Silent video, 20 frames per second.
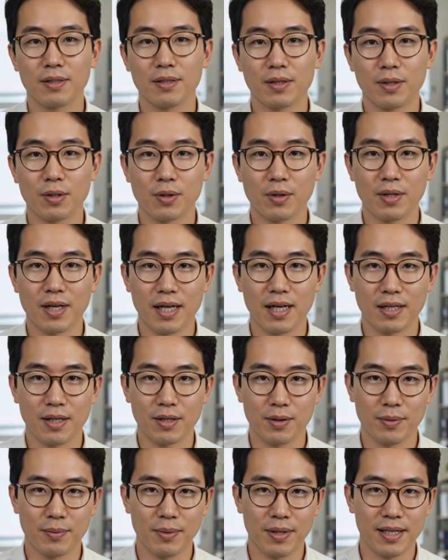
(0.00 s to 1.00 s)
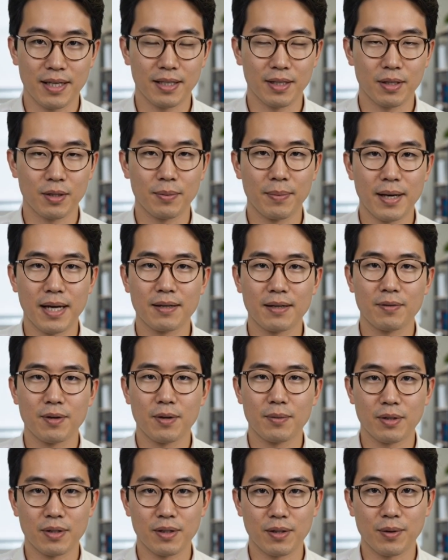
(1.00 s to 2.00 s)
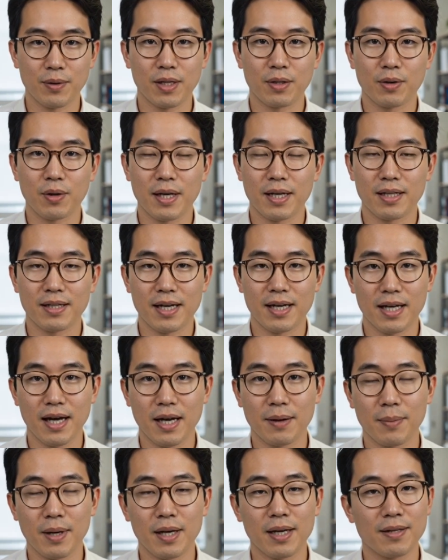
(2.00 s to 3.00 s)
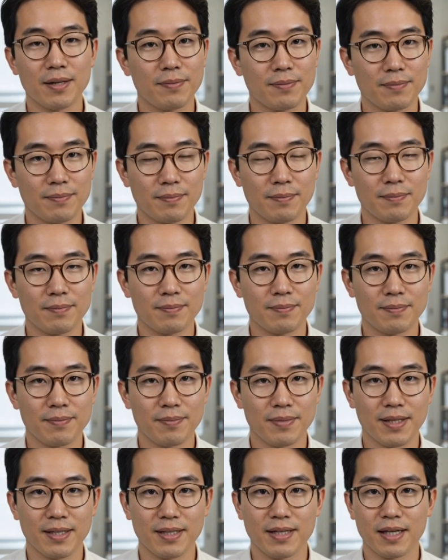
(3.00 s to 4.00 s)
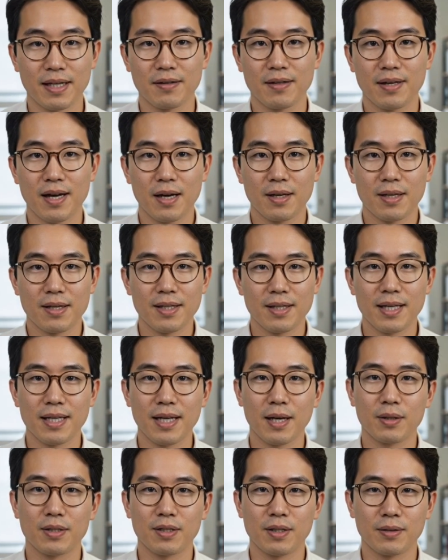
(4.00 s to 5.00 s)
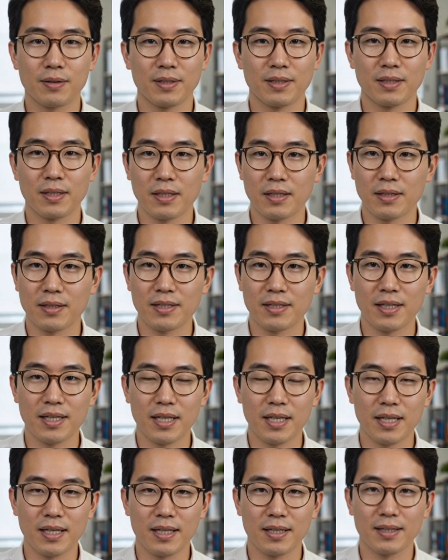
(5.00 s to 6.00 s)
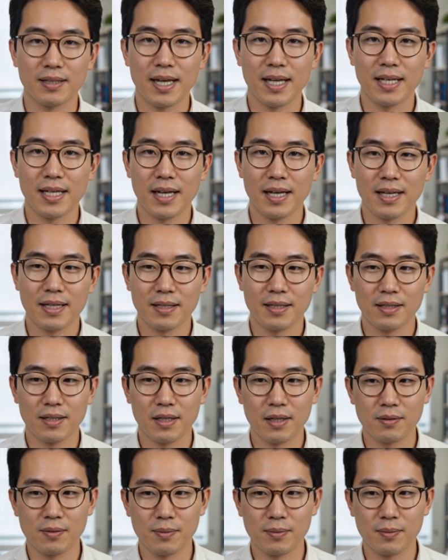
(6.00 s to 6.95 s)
Neural shaders replace those math formulas with a trained AI brain. Instead of calculating how a surface looks, the AI has learned from